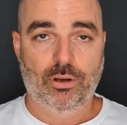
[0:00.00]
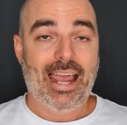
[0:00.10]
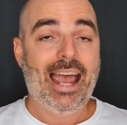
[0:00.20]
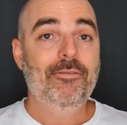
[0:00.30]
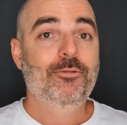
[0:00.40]
They
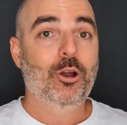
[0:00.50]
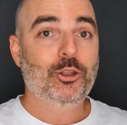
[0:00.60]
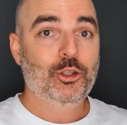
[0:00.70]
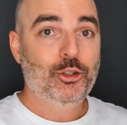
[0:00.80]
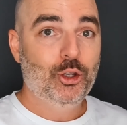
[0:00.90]
have
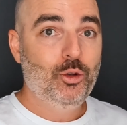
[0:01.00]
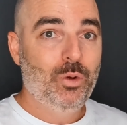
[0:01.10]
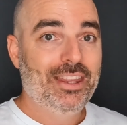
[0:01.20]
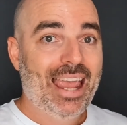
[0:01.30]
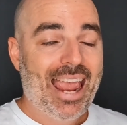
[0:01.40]
got to do
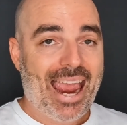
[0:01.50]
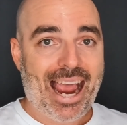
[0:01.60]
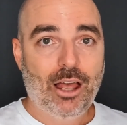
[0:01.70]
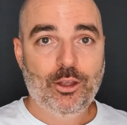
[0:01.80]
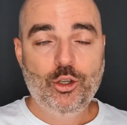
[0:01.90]
with
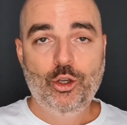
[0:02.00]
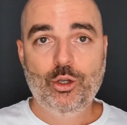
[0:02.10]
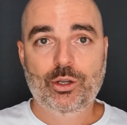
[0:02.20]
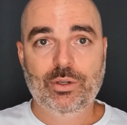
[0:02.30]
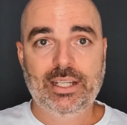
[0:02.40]
how the
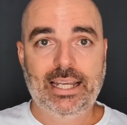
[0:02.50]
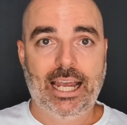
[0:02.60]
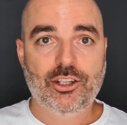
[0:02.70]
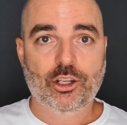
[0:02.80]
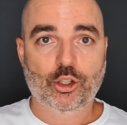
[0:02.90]
user is
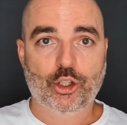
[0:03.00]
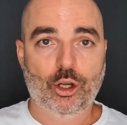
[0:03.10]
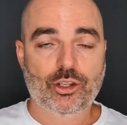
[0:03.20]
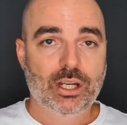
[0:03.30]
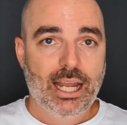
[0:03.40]
engaging in
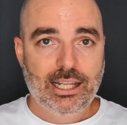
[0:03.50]
search.